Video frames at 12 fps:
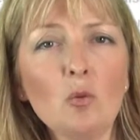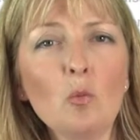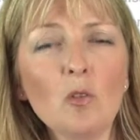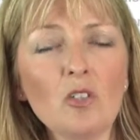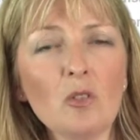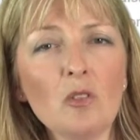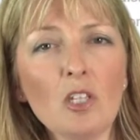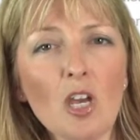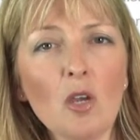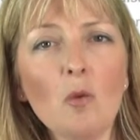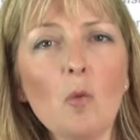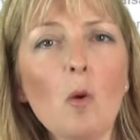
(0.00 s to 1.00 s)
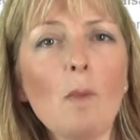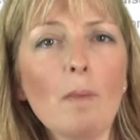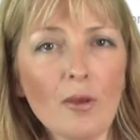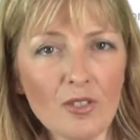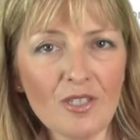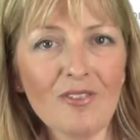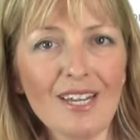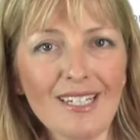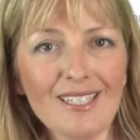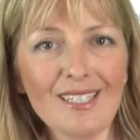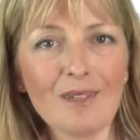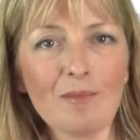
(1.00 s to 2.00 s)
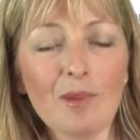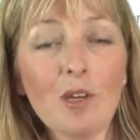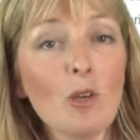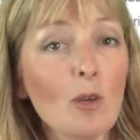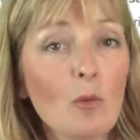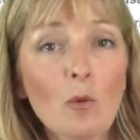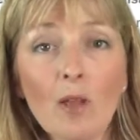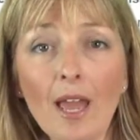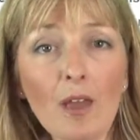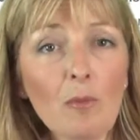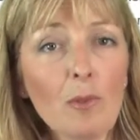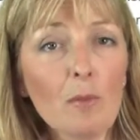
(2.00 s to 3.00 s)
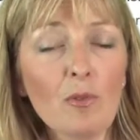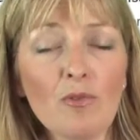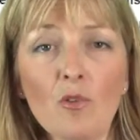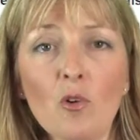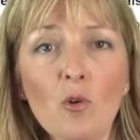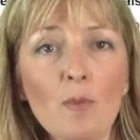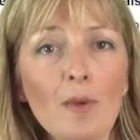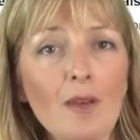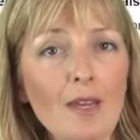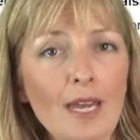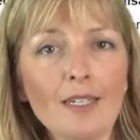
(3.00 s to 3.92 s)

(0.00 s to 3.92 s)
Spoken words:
want to know what motivates them will help them perform